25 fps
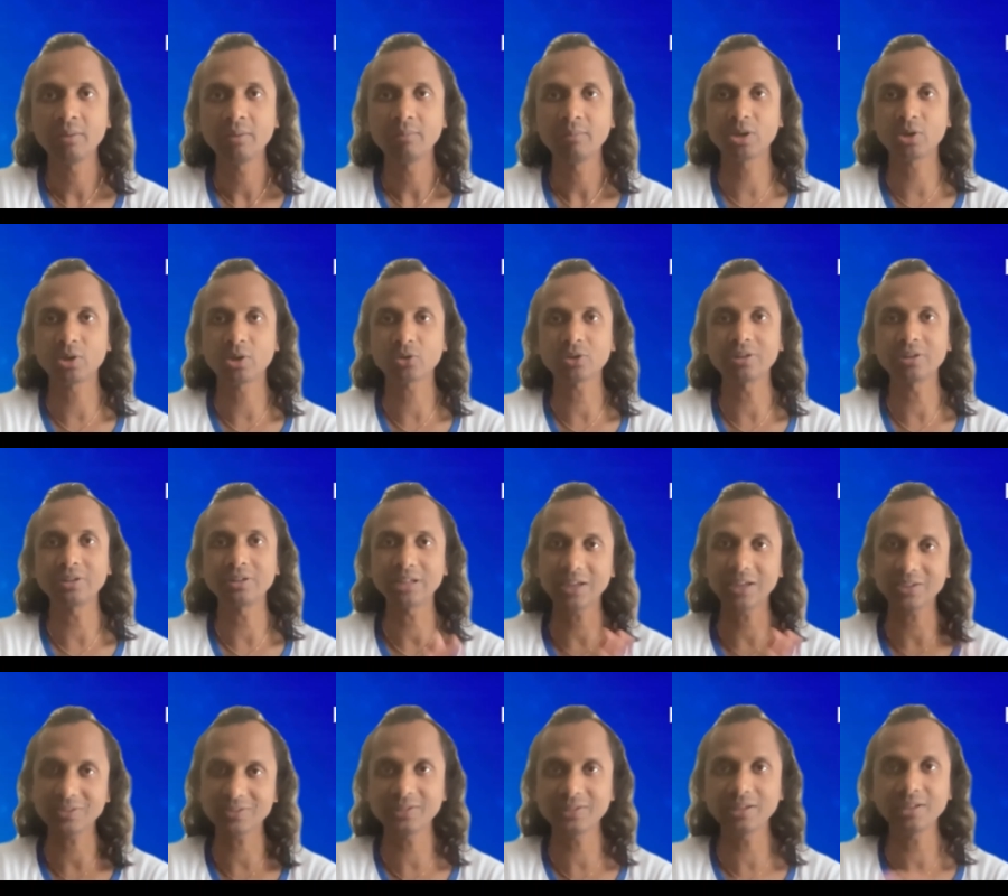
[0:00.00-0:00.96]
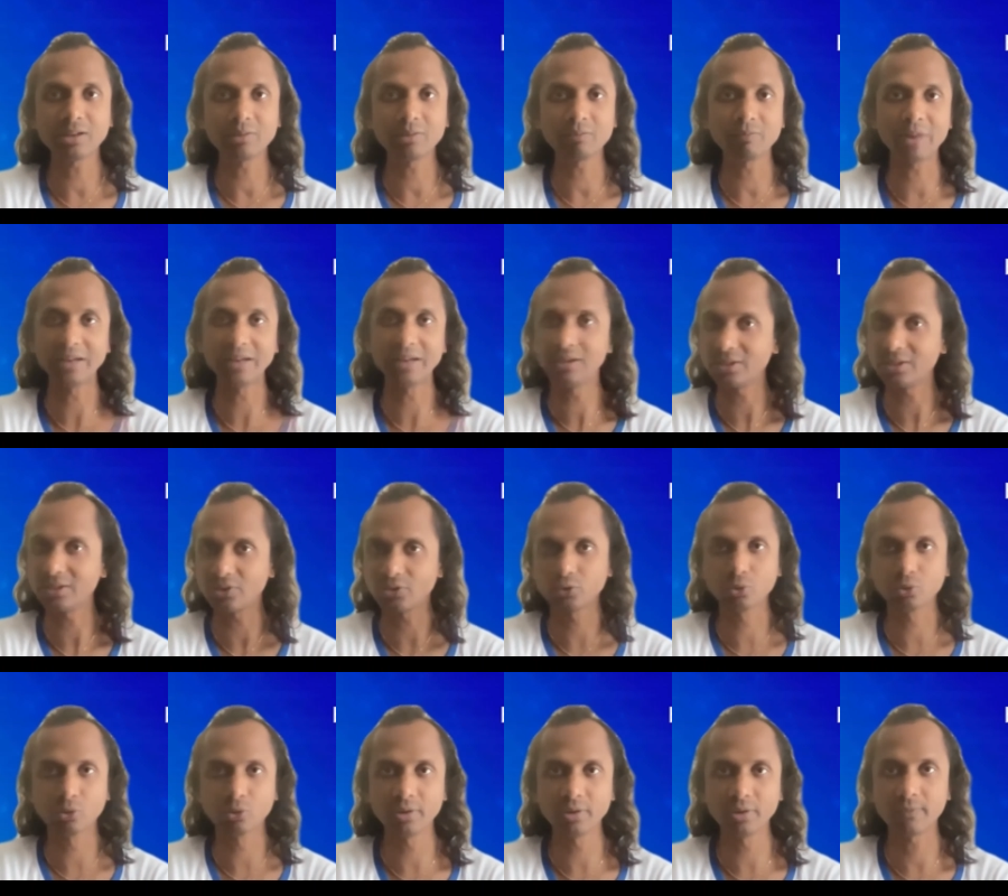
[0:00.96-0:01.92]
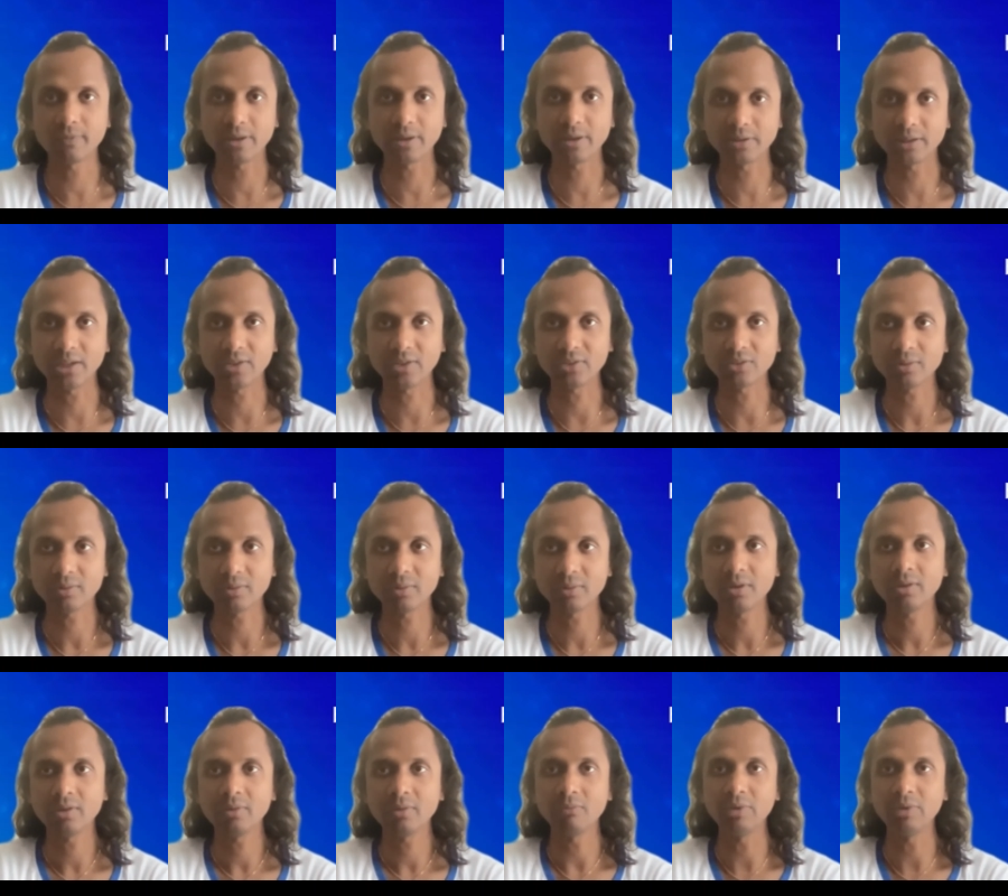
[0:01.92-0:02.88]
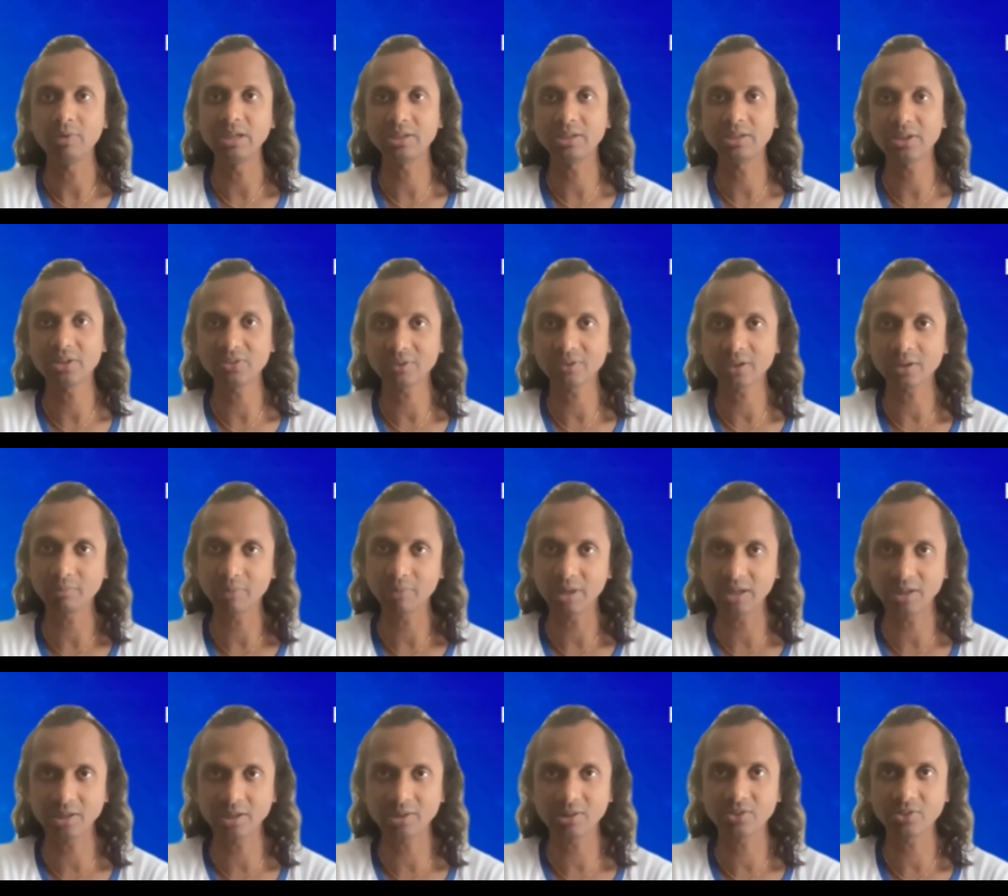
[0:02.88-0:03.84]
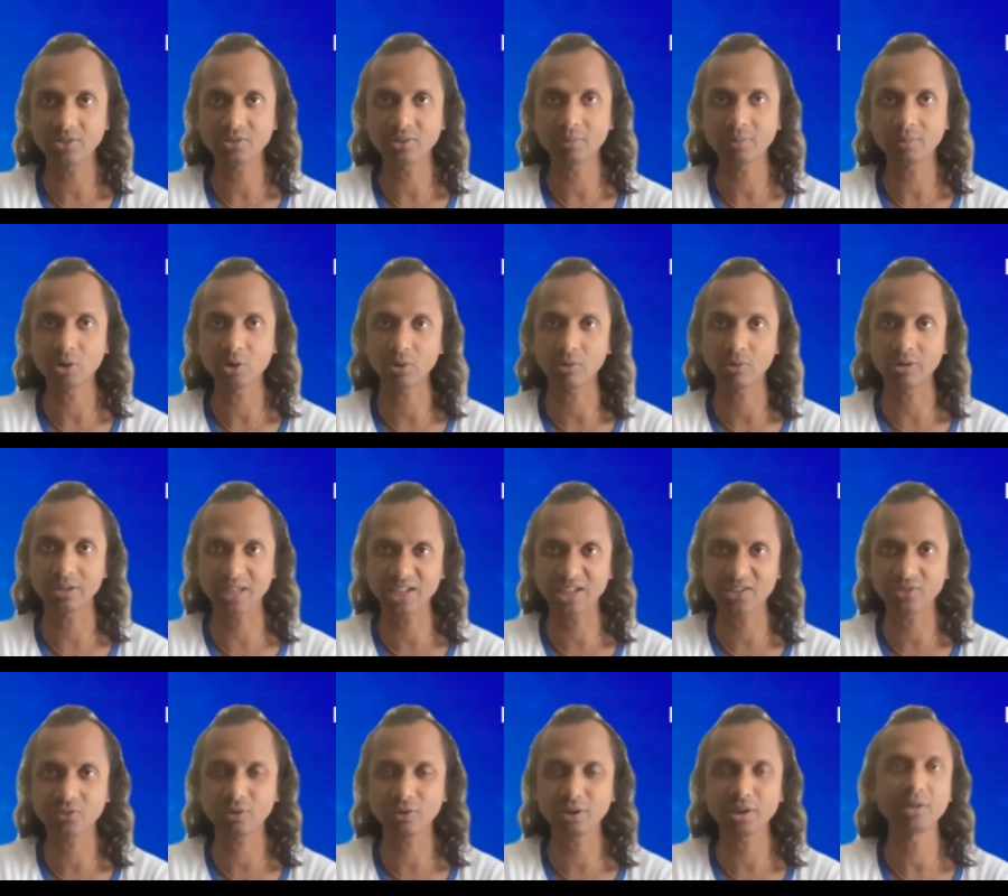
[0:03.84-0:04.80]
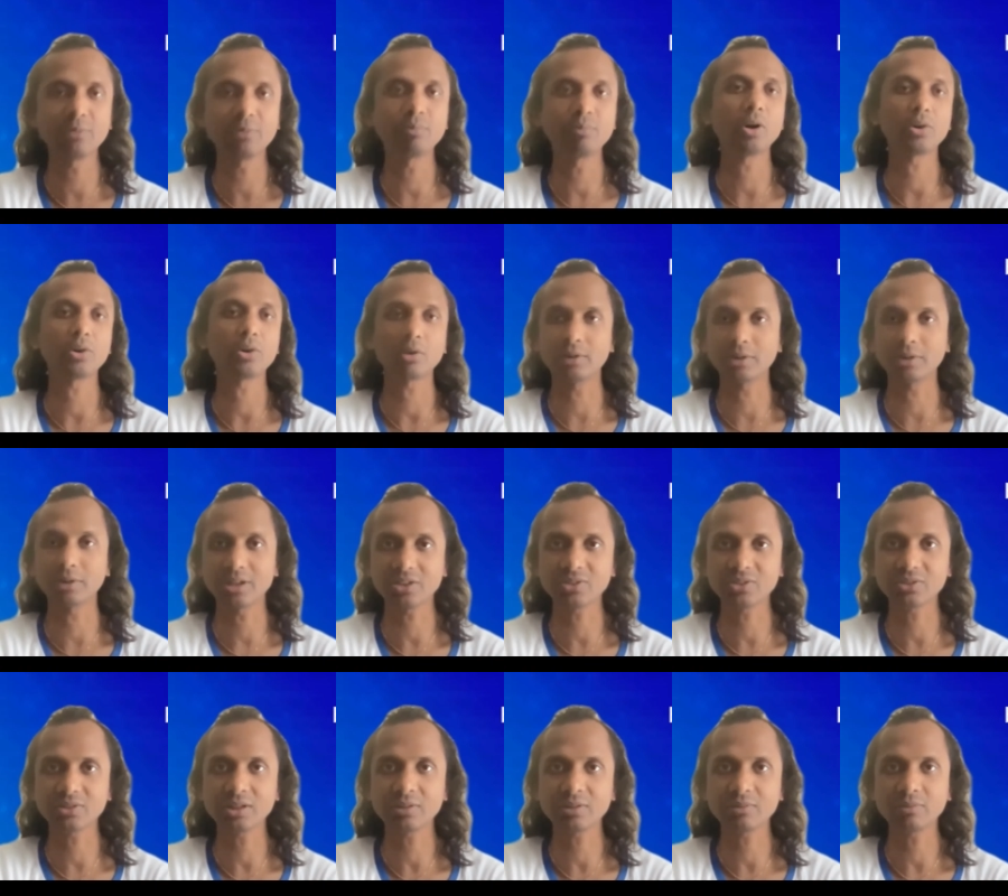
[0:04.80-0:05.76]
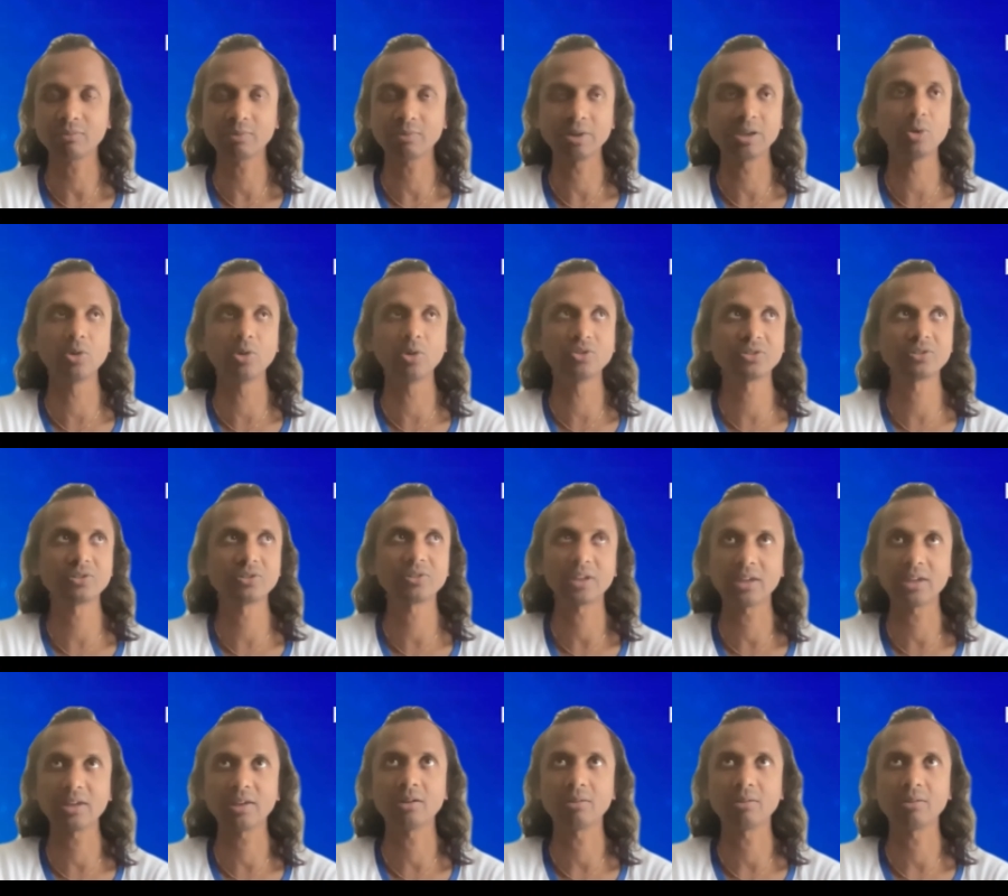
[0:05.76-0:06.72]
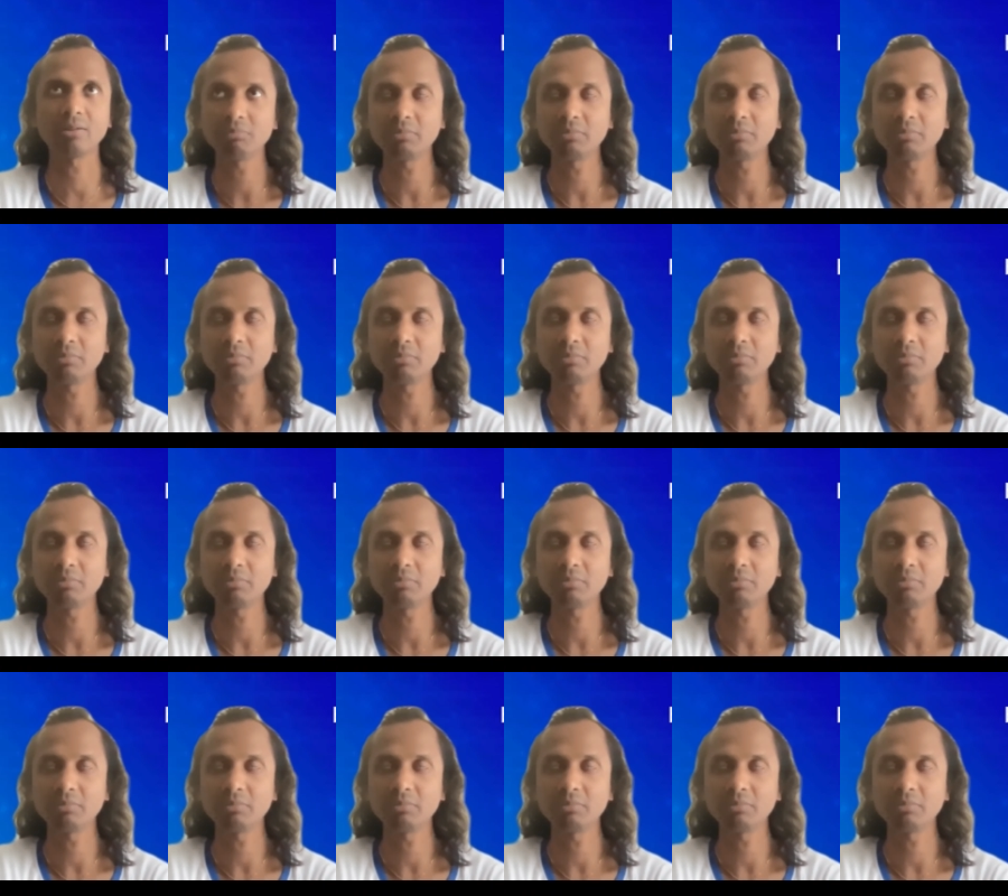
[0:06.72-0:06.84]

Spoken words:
Because on testnet and mainnet is two different things. We tested many things about our DEX trading bot on testnet. We don't see